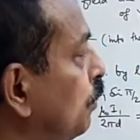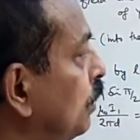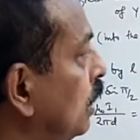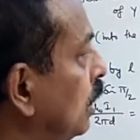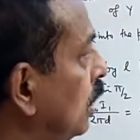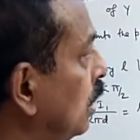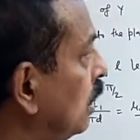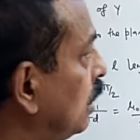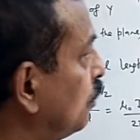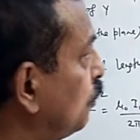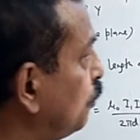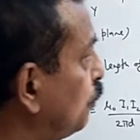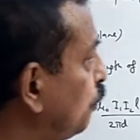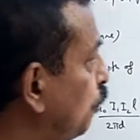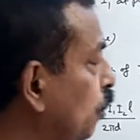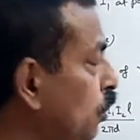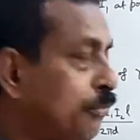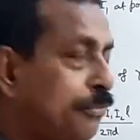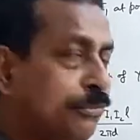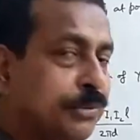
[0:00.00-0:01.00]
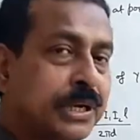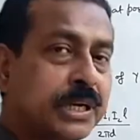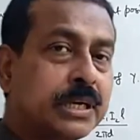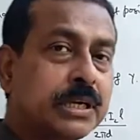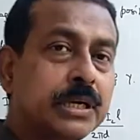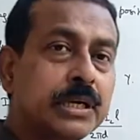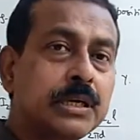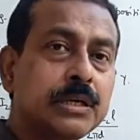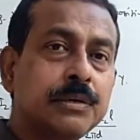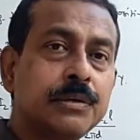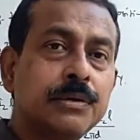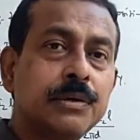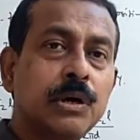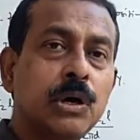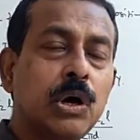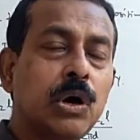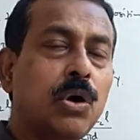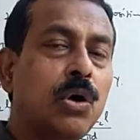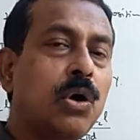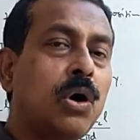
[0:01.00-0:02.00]
forefinger
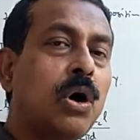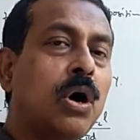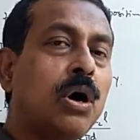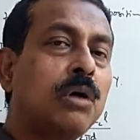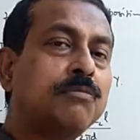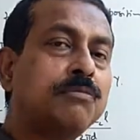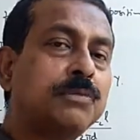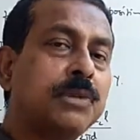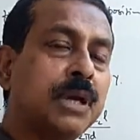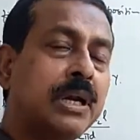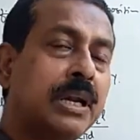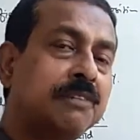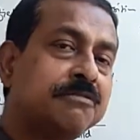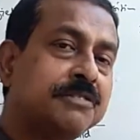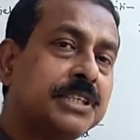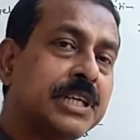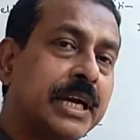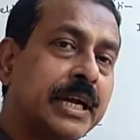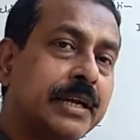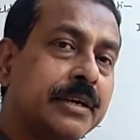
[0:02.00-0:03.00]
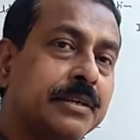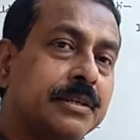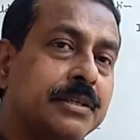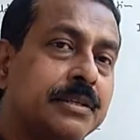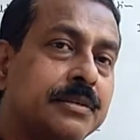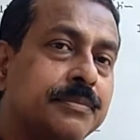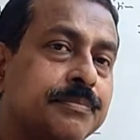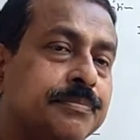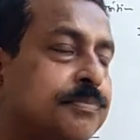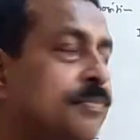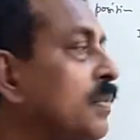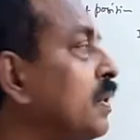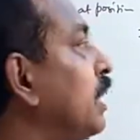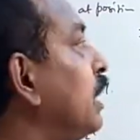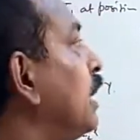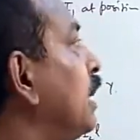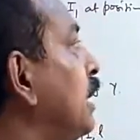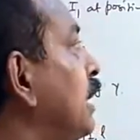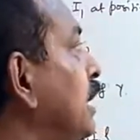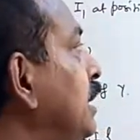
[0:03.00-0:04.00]
of the left hand in the
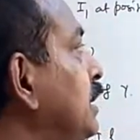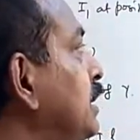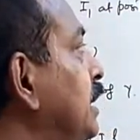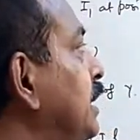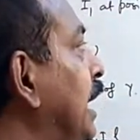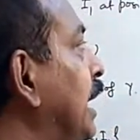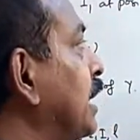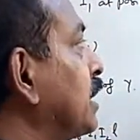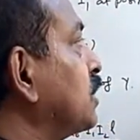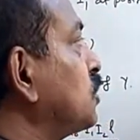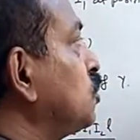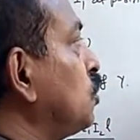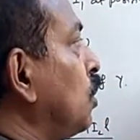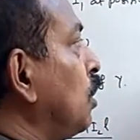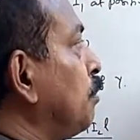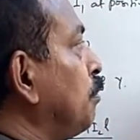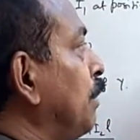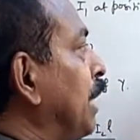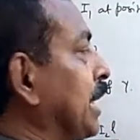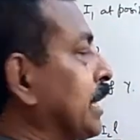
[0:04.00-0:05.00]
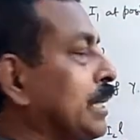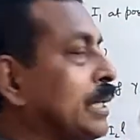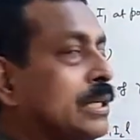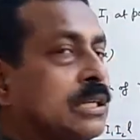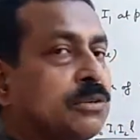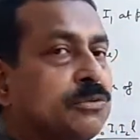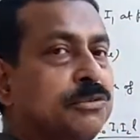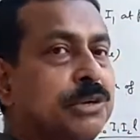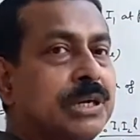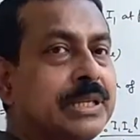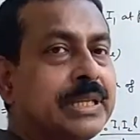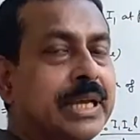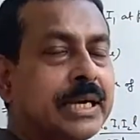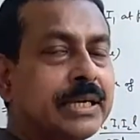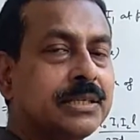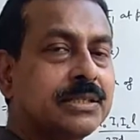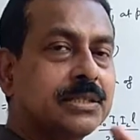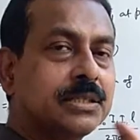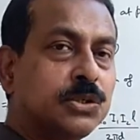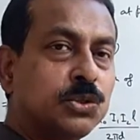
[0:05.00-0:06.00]
direction of magnetic field, that is into
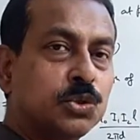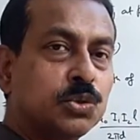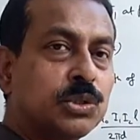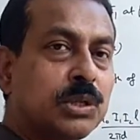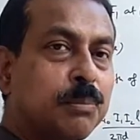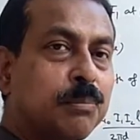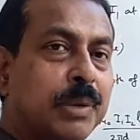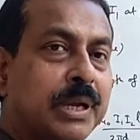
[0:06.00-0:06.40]
the plane.